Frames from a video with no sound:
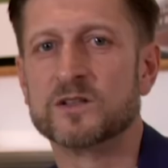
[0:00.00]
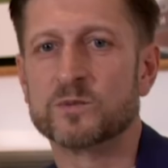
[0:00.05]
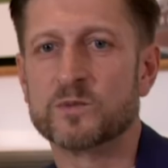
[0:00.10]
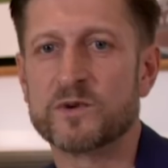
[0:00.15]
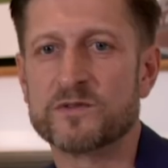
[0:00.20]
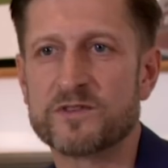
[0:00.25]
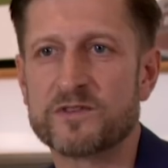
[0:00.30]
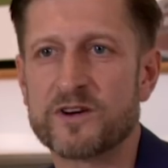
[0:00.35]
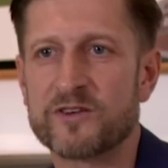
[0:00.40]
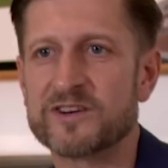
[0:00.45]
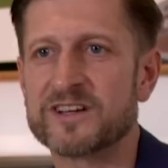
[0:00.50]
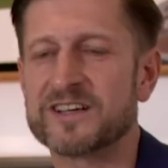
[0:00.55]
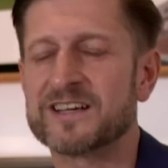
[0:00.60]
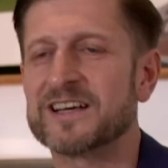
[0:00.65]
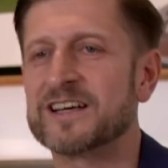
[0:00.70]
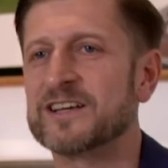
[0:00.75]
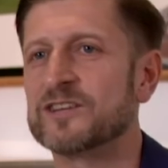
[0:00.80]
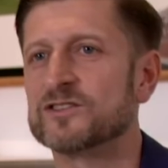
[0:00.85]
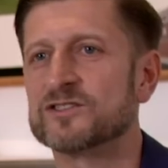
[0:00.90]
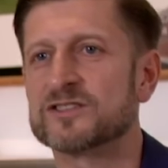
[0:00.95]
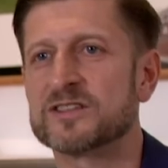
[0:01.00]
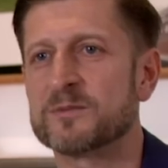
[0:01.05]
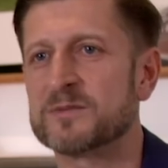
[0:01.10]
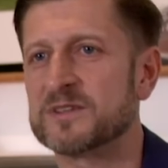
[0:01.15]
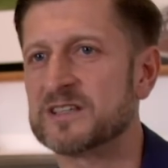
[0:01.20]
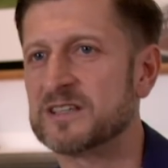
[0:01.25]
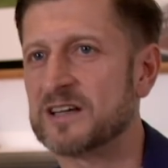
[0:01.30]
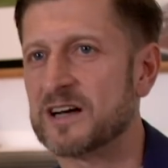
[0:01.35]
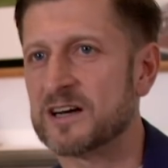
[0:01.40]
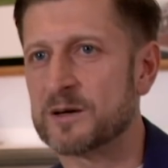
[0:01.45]
We're very keen on some
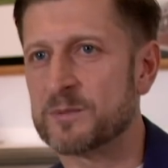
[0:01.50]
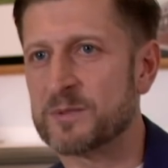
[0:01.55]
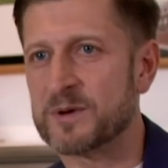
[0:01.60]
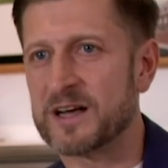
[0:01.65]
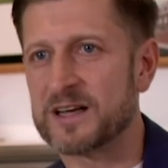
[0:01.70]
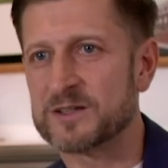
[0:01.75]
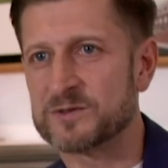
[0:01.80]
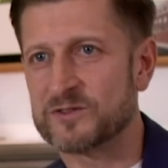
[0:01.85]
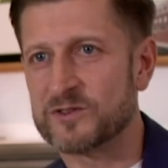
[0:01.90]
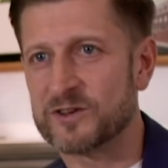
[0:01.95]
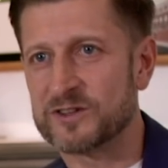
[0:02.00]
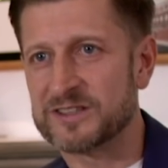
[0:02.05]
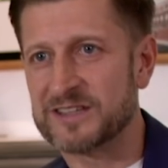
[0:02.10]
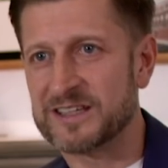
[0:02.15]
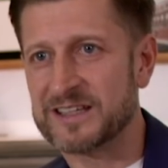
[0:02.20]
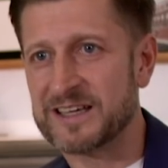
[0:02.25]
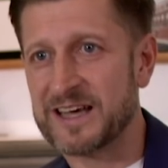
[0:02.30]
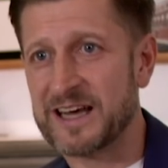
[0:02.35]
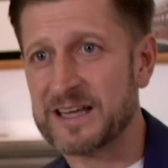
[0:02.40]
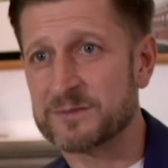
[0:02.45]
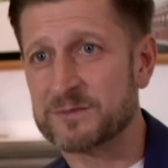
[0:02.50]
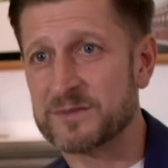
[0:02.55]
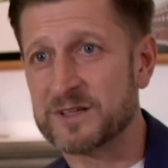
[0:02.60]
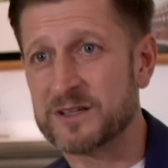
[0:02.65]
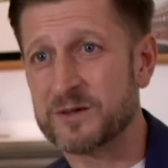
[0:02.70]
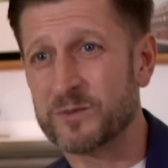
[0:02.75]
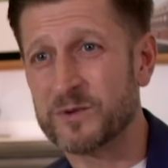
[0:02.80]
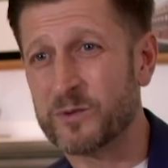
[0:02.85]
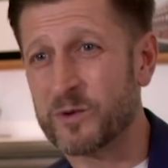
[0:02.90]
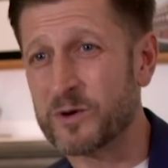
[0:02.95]
of the younger players we've got in the
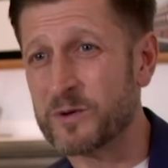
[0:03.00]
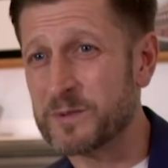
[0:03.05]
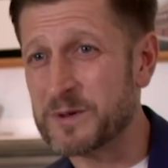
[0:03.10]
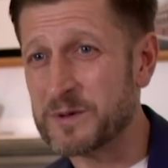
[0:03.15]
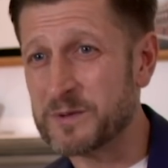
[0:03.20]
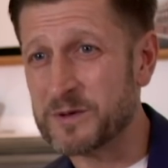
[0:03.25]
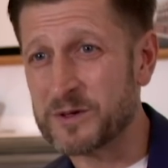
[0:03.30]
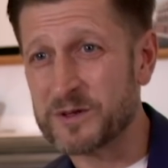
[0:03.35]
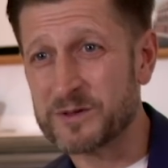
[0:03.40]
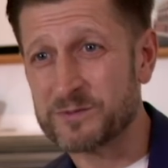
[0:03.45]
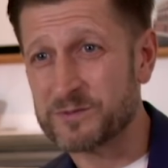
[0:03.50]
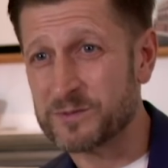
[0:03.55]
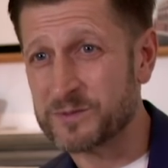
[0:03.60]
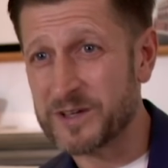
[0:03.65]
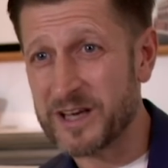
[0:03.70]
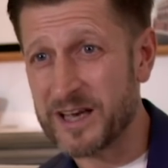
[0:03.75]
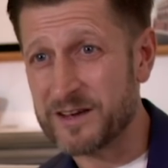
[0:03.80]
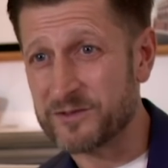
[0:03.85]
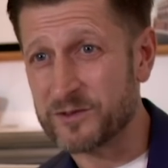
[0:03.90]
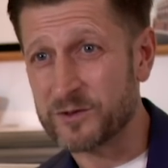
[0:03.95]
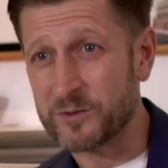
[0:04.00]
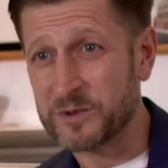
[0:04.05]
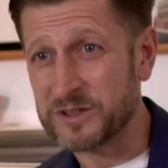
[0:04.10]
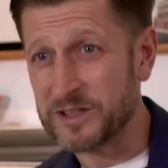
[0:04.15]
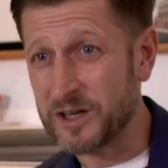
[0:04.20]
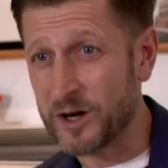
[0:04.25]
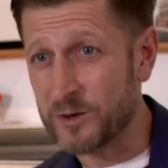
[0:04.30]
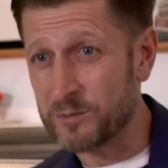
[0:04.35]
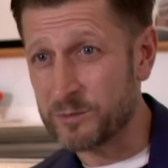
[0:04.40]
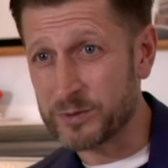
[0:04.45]
academy. We want to be careful that we
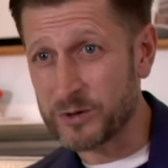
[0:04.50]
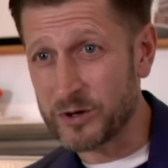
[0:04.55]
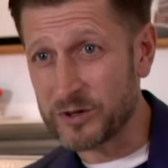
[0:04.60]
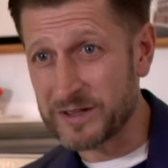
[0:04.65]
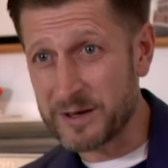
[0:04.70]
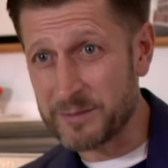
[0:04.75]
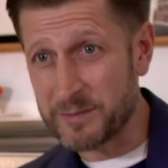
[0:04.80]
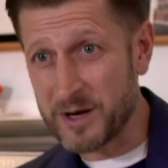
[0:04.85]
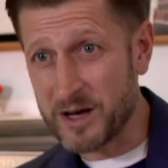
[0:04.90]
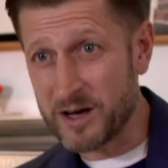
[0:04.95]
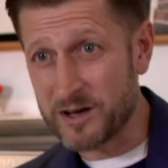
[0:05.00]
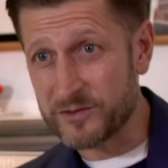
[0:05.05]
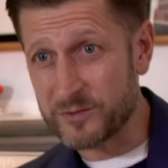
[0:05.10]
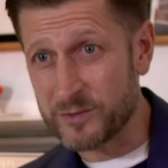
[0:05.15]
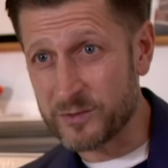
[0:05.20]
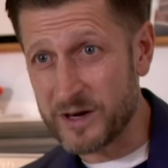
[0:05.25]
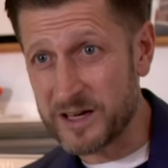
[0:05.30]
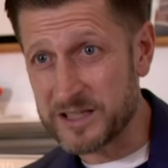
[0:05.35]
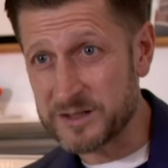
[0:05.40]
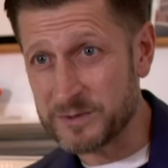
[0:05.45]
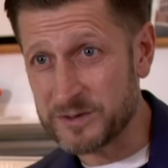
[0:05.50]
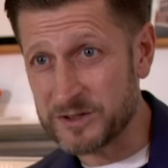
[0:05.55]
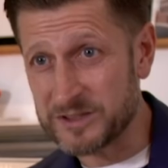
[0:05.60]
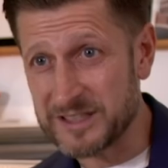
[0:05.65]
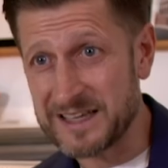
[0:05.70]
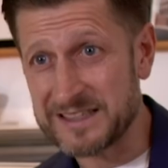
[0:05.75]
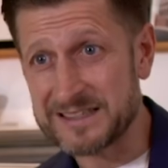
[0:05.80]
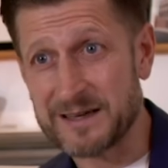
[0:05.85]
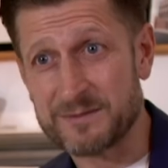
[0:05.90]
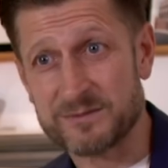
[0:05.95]
don't block their pathways, because
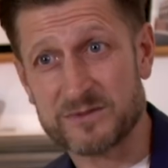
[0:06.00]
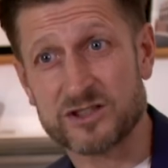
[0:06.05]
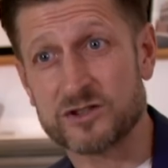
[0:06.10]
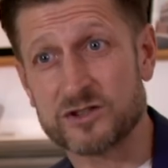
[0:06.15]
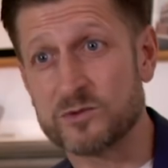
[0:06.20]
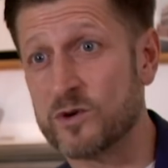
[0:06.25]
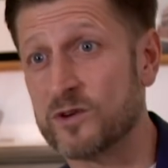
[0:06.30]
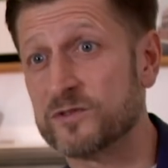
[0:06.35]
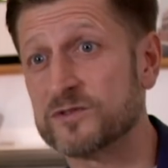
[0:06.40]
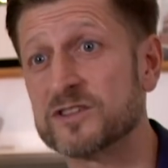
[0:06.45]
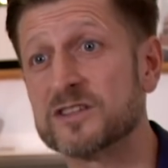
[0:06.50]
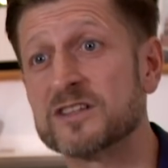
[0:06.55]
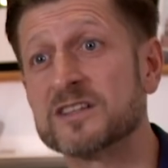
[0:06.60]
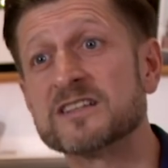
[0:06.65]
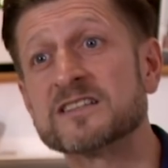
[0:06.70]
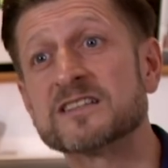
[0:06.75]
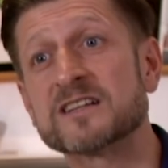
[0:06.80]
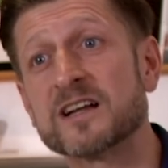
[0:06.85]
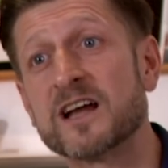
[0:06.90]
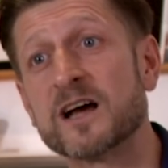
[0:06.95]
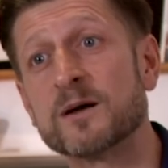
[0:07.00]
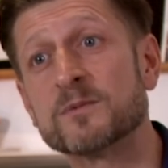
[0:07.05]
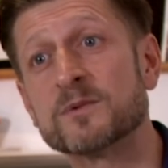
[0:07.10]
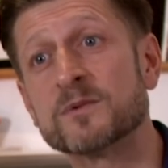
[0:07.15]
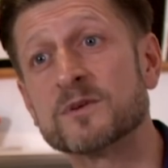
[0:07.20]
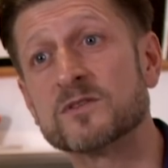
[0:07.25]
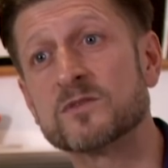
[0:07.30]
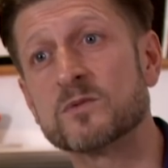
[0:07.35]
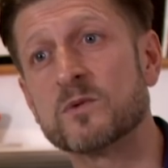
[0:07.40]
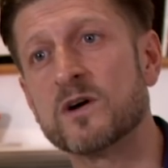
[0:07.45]
that's happened too often at this club
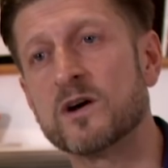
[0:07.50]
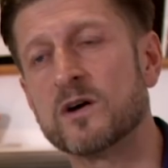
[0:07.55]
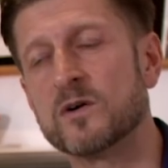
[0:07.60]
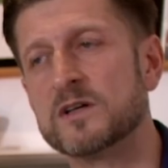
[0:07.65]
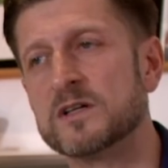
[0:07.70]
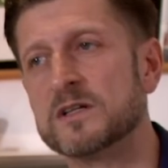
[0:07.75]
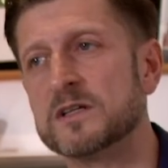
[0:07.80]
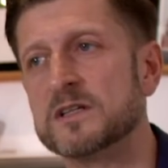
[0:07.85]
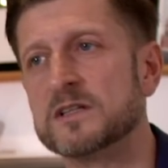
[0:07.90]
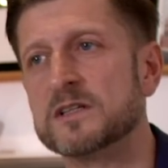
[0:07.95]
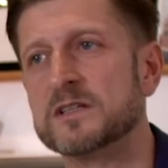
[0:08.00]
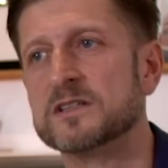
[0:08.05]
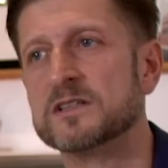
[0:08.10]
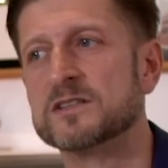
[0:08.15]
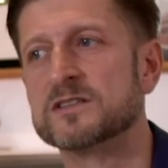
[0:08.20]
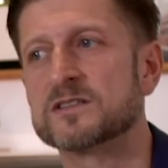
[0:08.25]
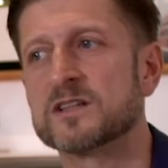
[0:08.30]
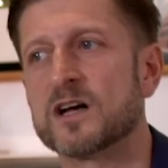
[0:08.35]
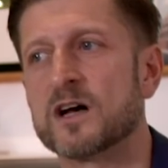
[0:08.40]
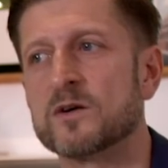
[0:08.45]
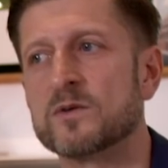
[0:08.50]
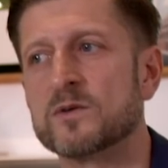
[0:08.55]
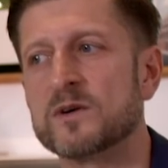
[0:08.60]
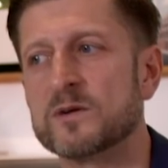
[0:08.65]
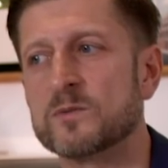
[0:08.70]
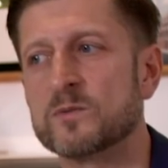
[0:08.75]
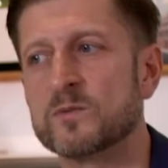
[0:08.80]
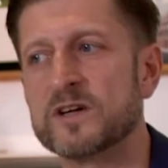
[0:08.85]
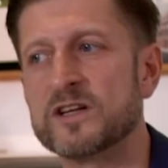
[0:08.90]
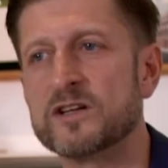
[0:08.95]
as well. So
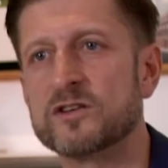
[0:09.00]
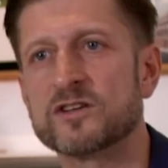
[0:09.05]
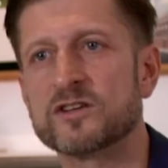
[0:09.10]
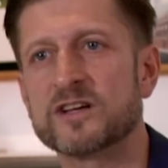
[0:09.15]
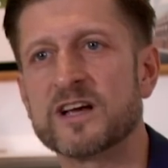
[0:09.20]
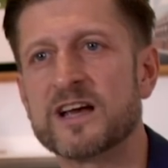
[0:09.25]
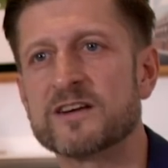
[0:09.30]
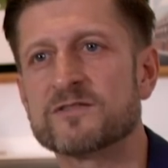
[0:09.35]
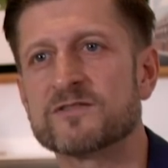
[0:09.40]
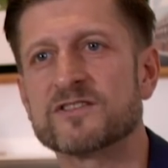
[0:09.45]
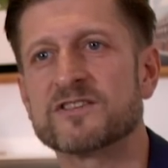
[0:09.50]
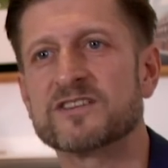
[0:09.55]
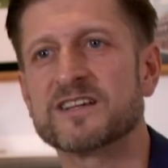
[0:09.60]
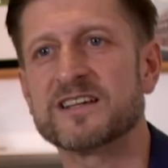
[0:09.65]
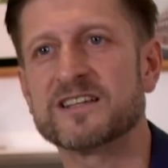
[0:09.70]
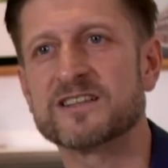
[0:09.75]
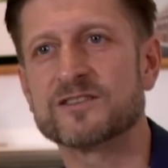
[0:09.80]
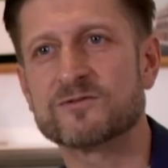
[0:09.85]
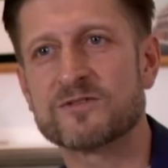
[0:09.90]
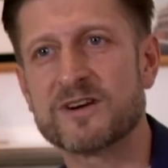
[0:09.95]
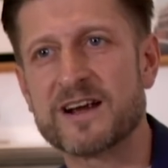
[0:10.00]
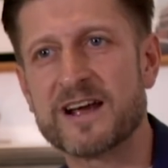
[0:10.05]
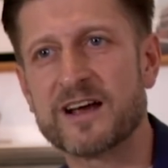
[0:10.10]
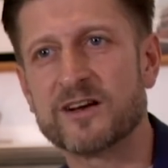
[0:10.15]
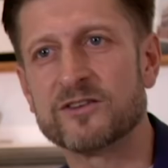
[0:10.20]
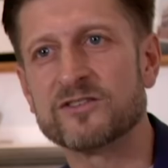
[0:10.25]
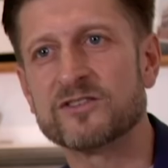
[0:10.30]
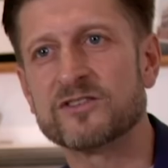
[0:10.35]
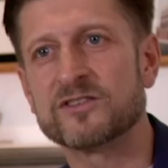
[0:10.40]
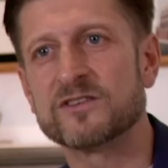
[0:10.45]
we look at everything in the
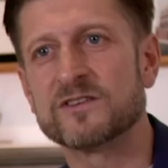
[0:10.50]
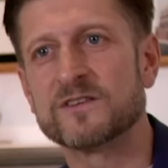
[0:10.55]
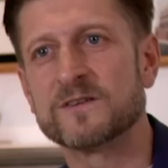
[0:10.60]
round.